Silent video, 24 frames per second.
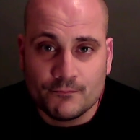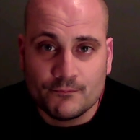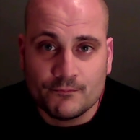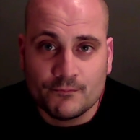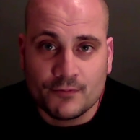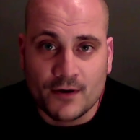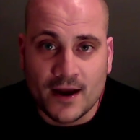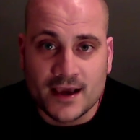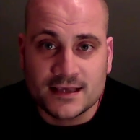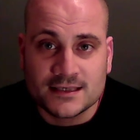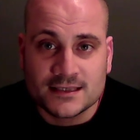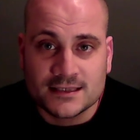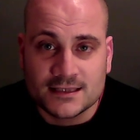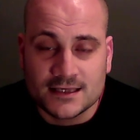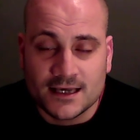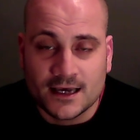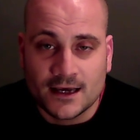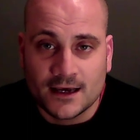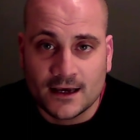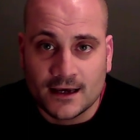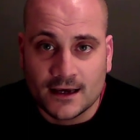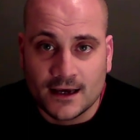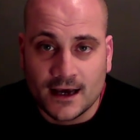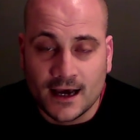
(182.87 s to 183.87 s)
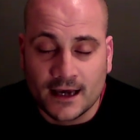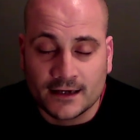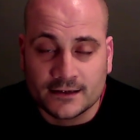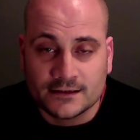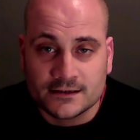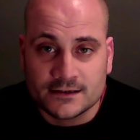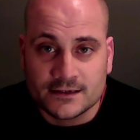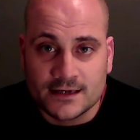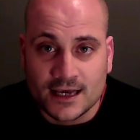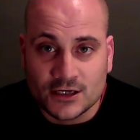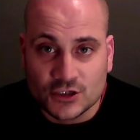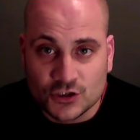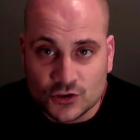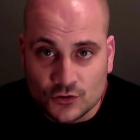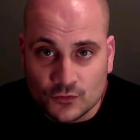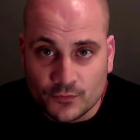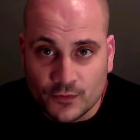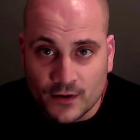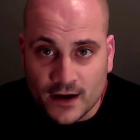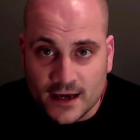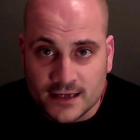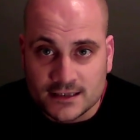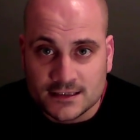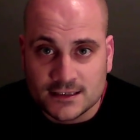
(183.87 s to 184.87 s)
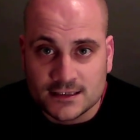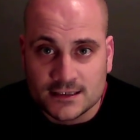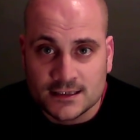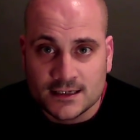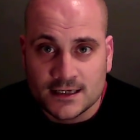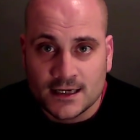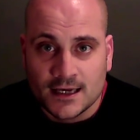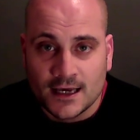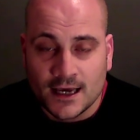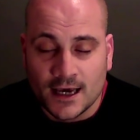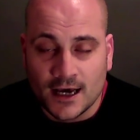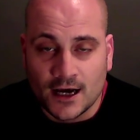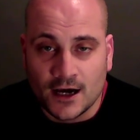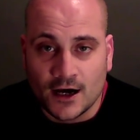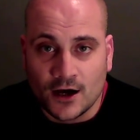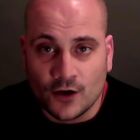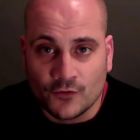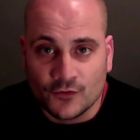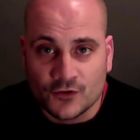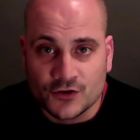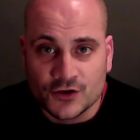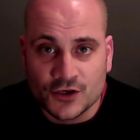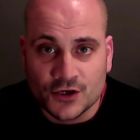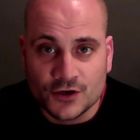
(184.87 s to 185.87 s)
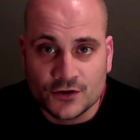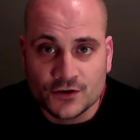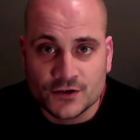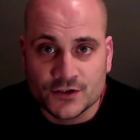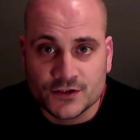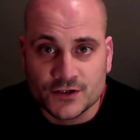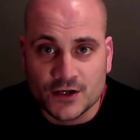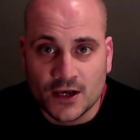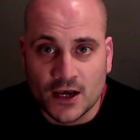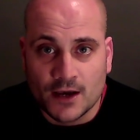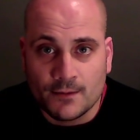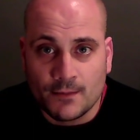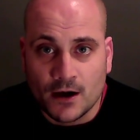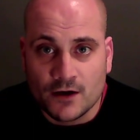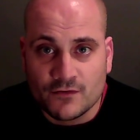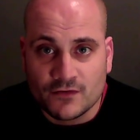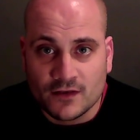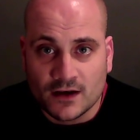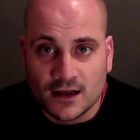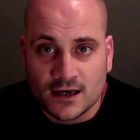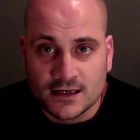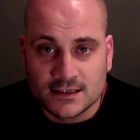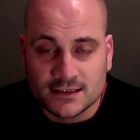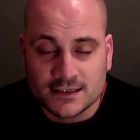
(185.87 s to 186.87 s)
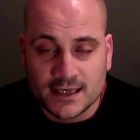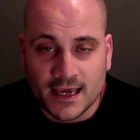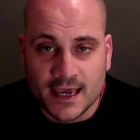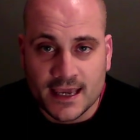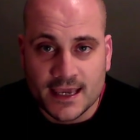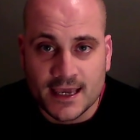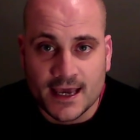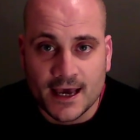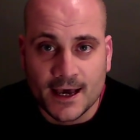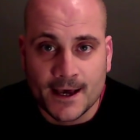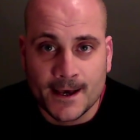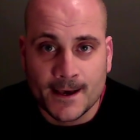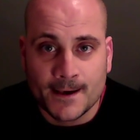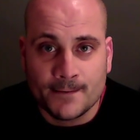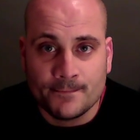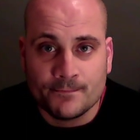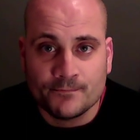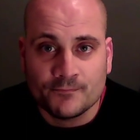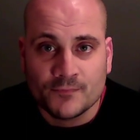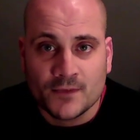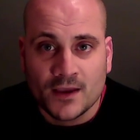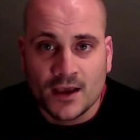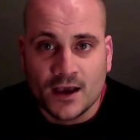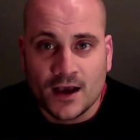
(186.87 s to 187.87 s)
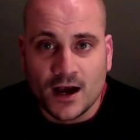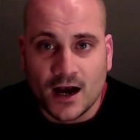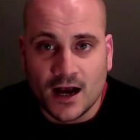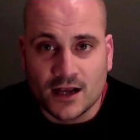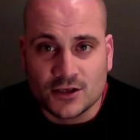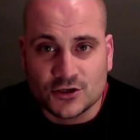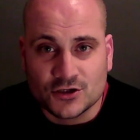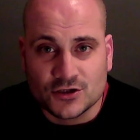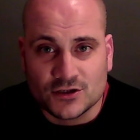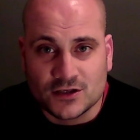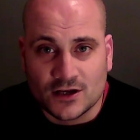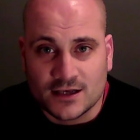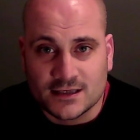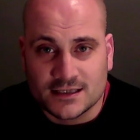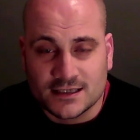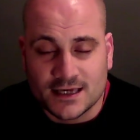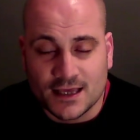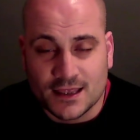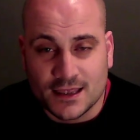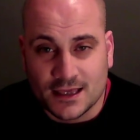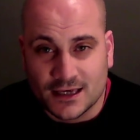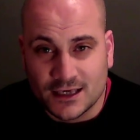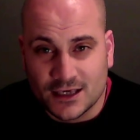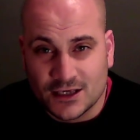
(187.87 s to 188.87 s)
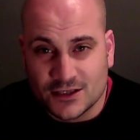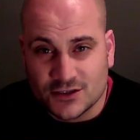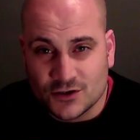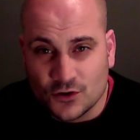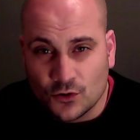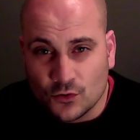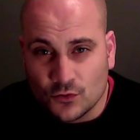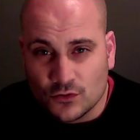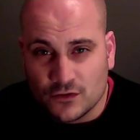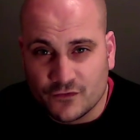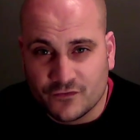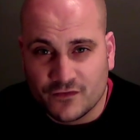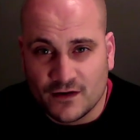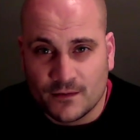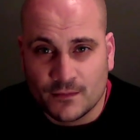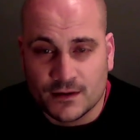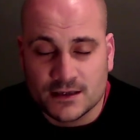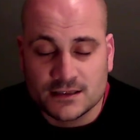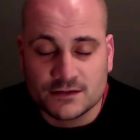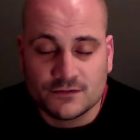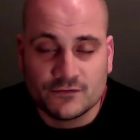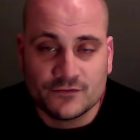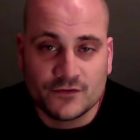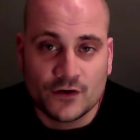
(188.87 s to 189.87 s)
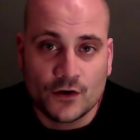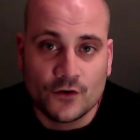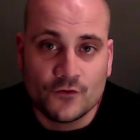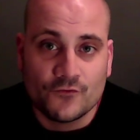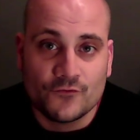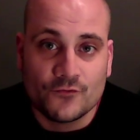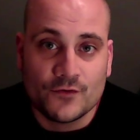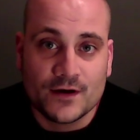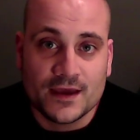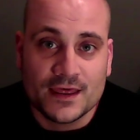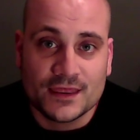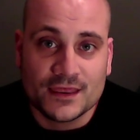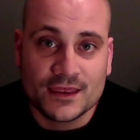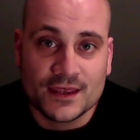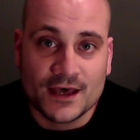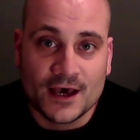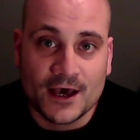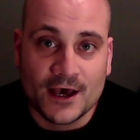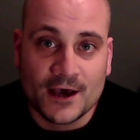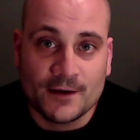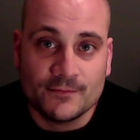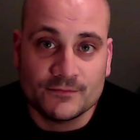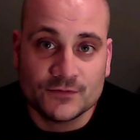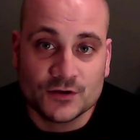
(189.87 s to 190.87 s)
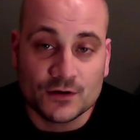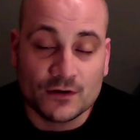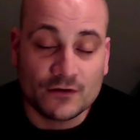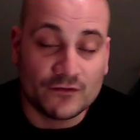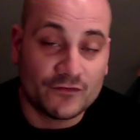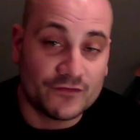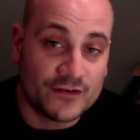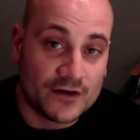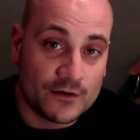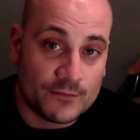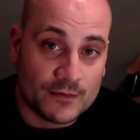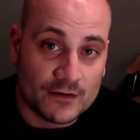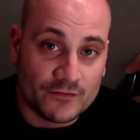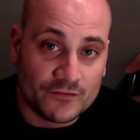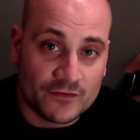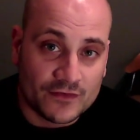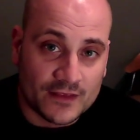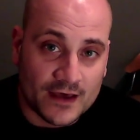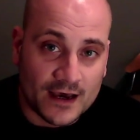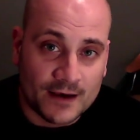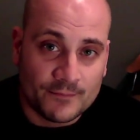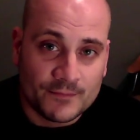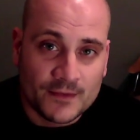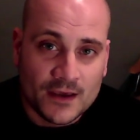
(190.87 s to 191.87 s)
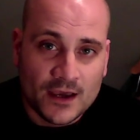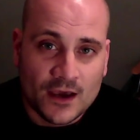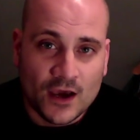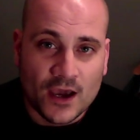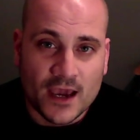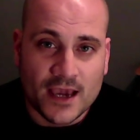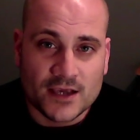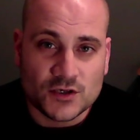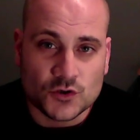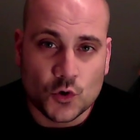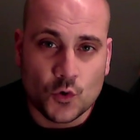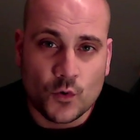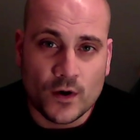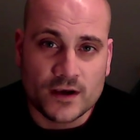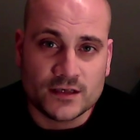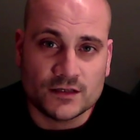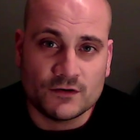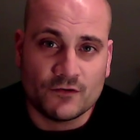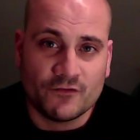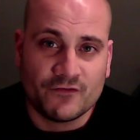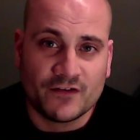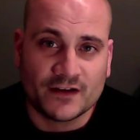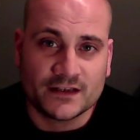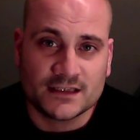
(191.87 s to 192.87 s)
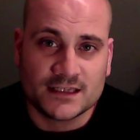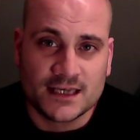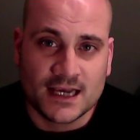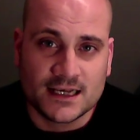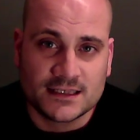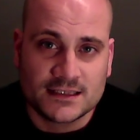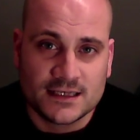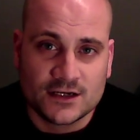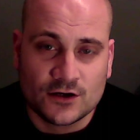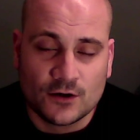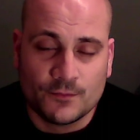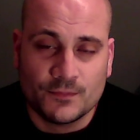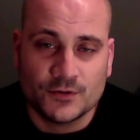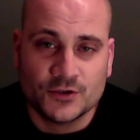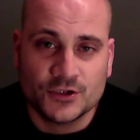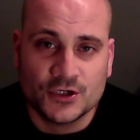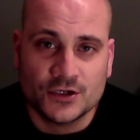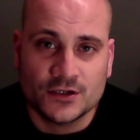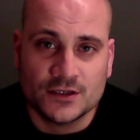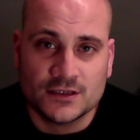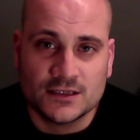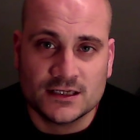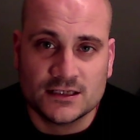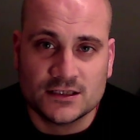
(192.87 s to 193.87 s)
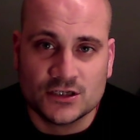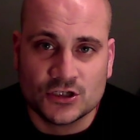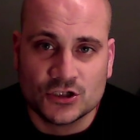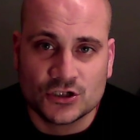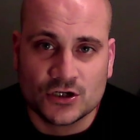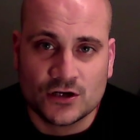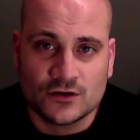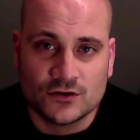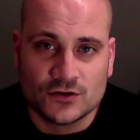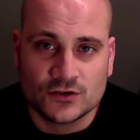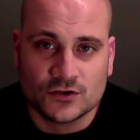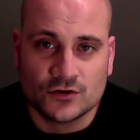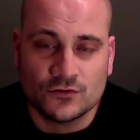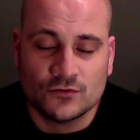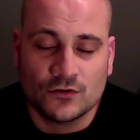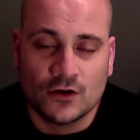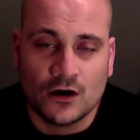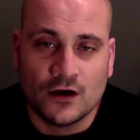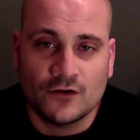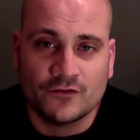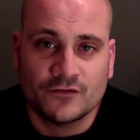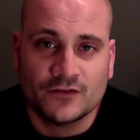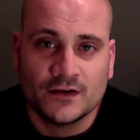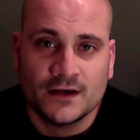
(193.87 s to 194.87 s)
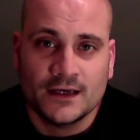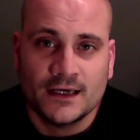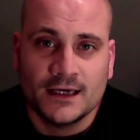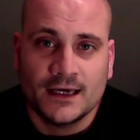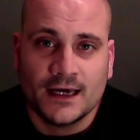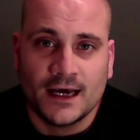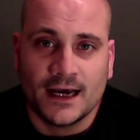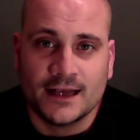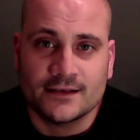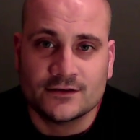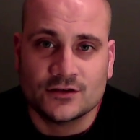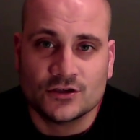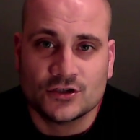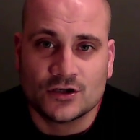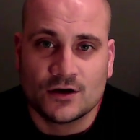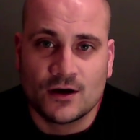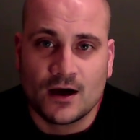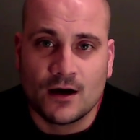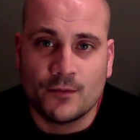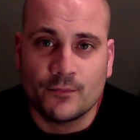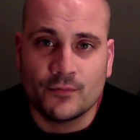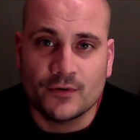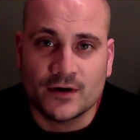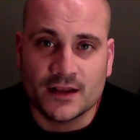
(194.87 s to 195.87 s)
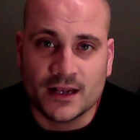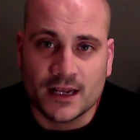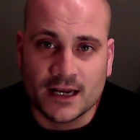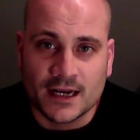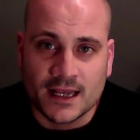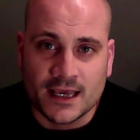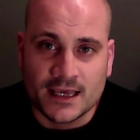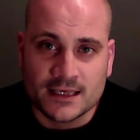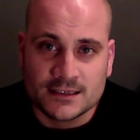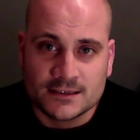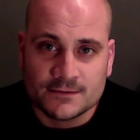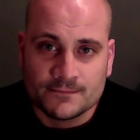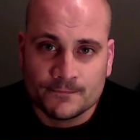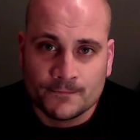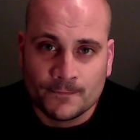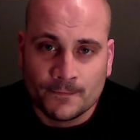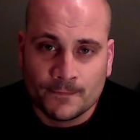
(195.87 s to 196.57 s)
press and national press on the news over the last day. I'd just like to say thank you to all the families involved with doing filming for that. It's always a fantastic opportunity to show the school off and to show how brilliant it is.